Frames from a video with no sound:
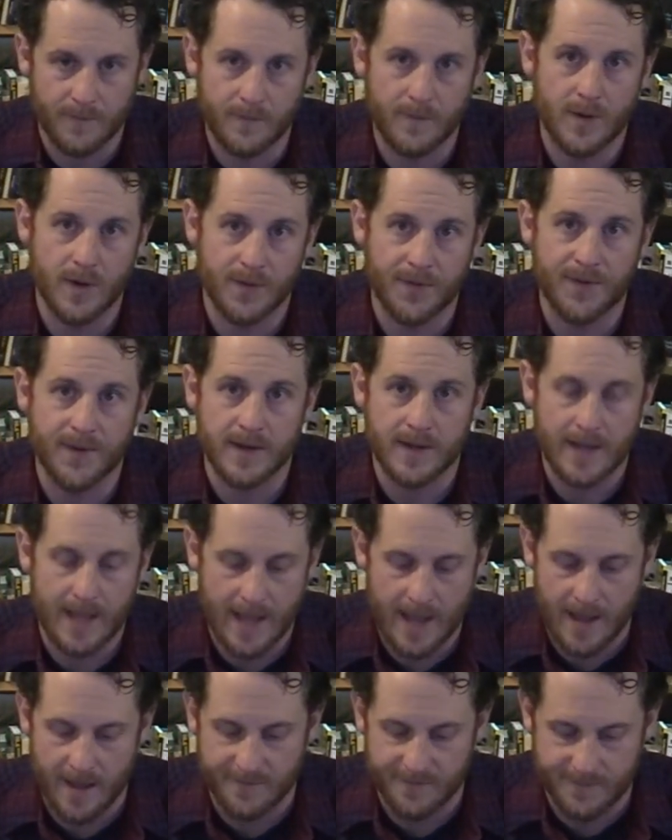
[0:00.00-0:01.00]
good thing to
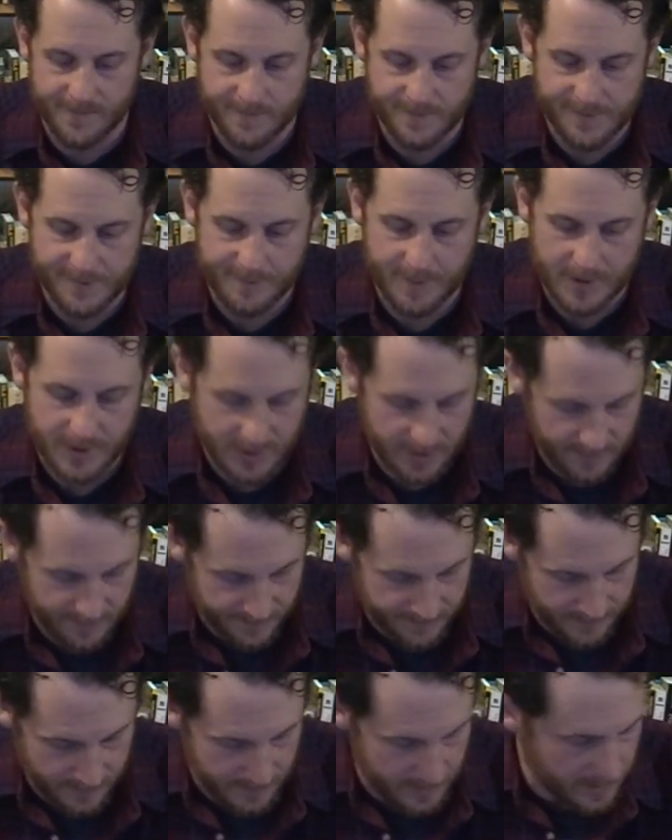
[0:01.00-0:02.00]
have, especially
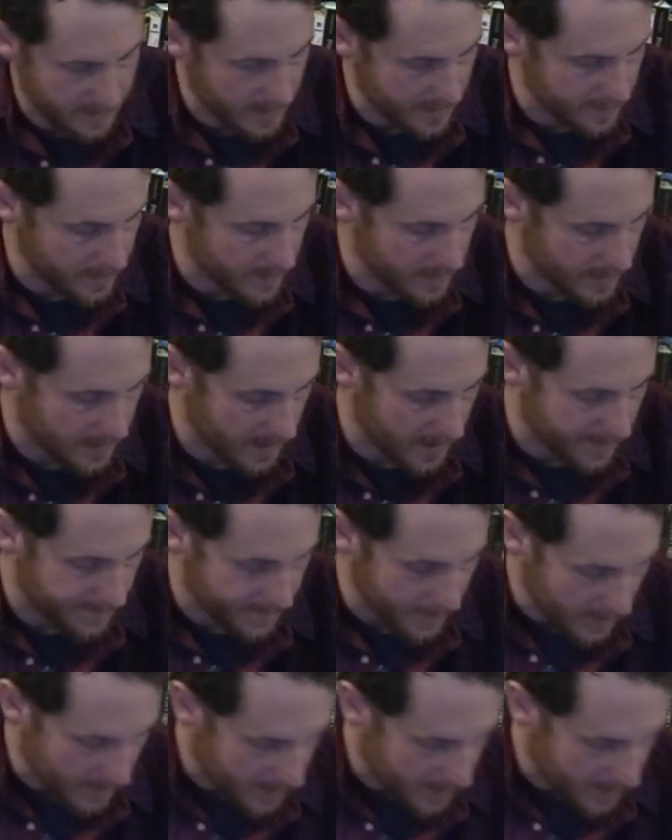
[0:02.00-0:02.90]
if you need to communicate.